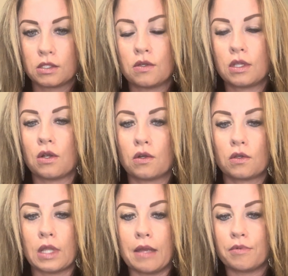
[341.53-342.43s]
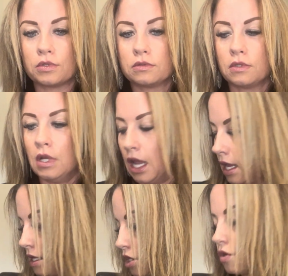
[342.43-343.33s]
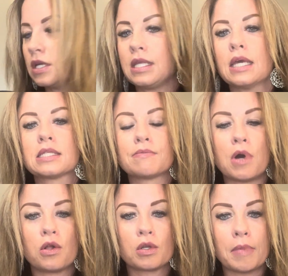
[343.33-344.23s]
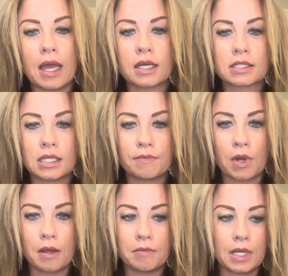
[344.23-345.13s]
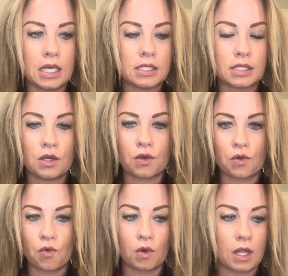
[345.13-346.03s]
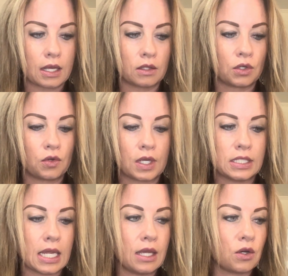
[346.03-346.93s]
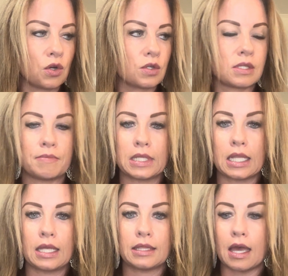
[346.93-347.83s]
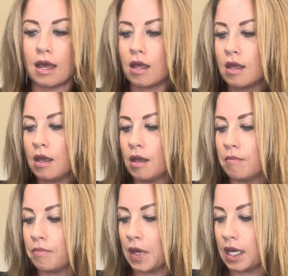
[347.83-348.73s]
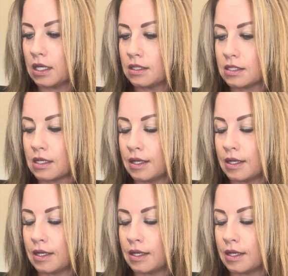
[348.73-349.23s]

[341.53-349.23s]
they're labeled. And you could get smaller bags and it'd probably be easier, or like a little container or something like that. But